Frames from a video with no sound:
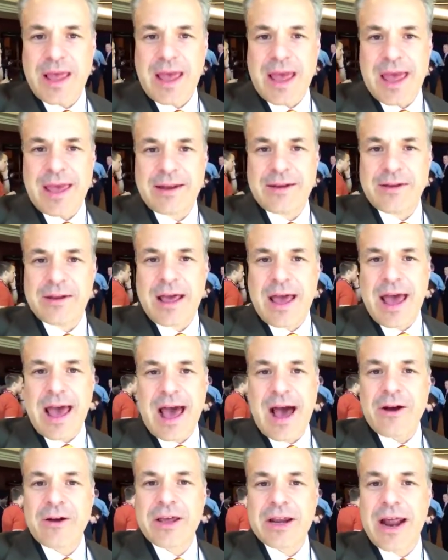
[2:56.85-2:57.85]
And
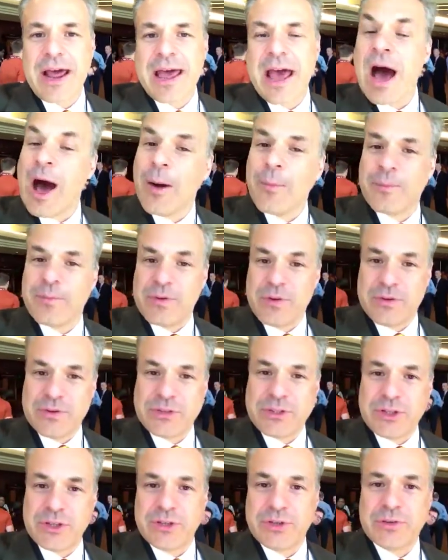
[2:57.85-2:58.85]
how can I help you
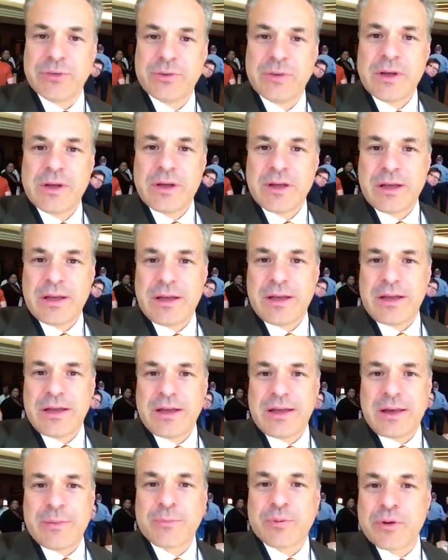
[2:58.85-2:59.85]
to
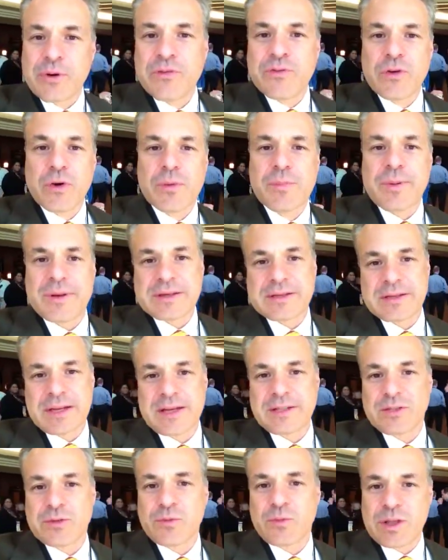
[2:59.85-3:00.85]
improve your
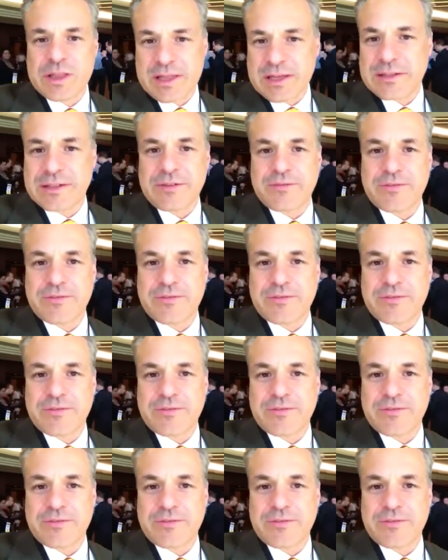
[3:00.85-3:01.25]
business with this